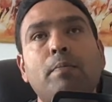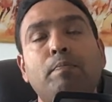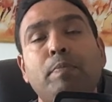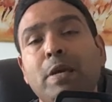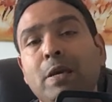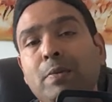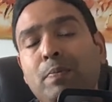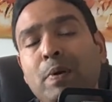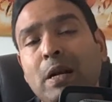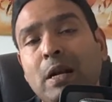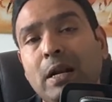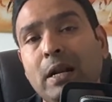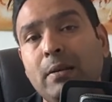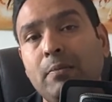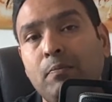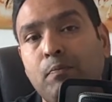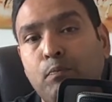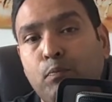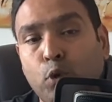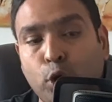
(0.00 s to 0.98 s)
people
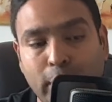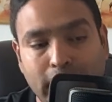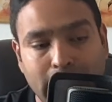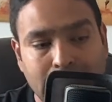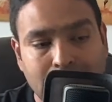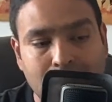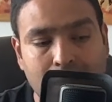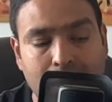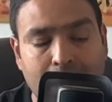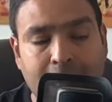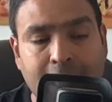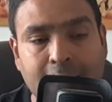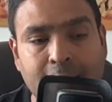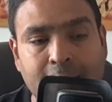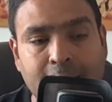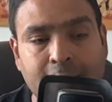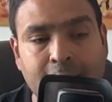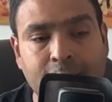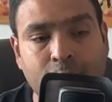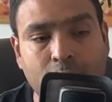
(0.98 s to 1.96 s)
putting in the right
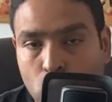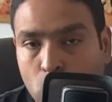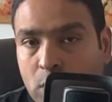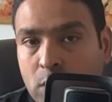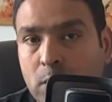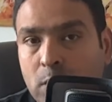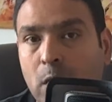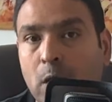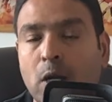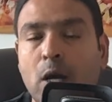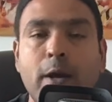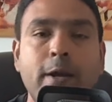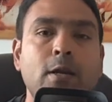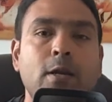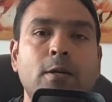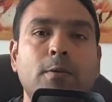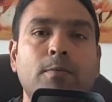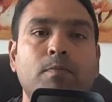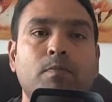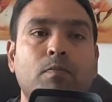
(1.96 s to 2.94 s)
efforts towards their
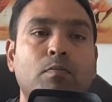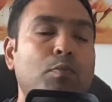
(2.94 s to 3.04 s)
career,